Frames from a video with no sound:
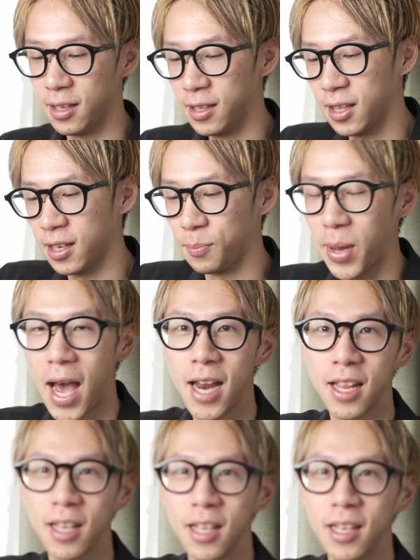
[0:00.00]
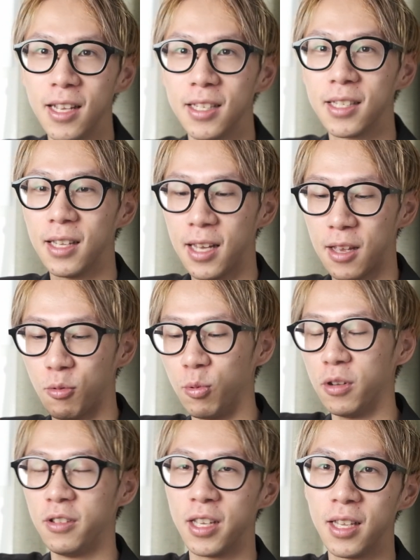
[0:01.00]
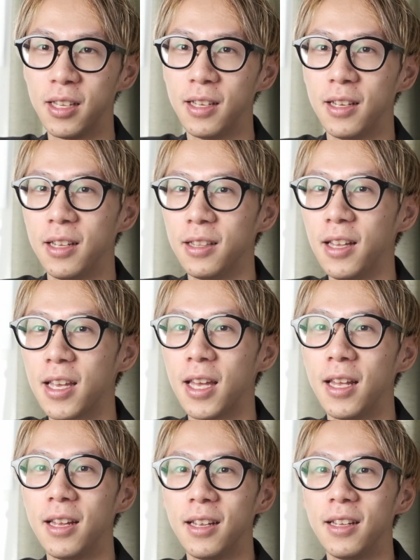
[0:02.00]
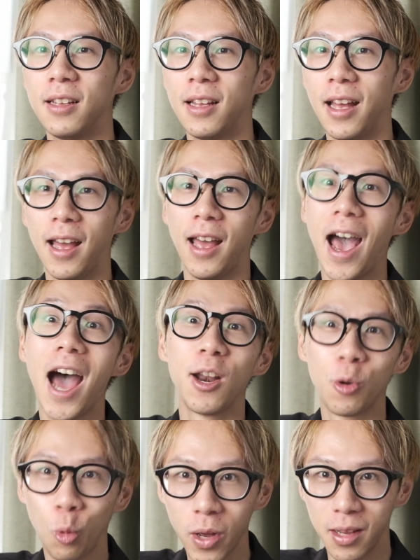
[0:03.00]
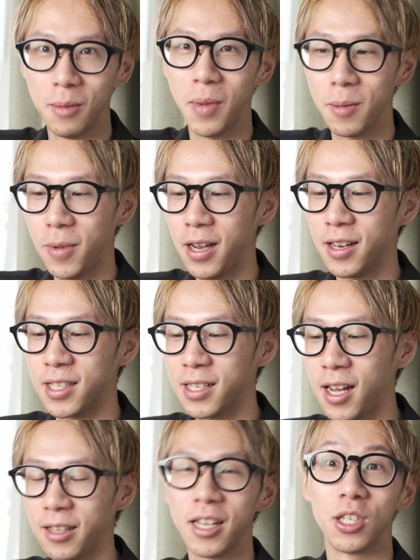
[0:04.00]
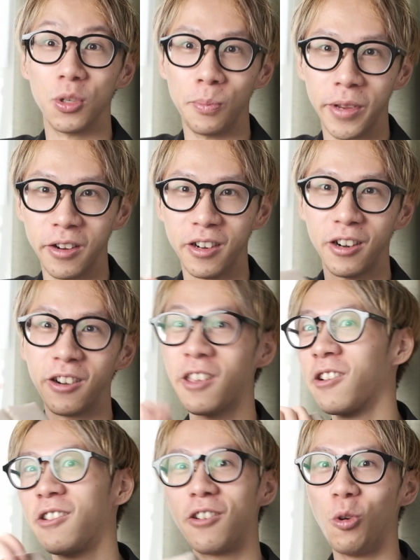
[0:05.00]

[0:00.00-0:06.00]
the padding is like really like adequate in my mind, it's not like superior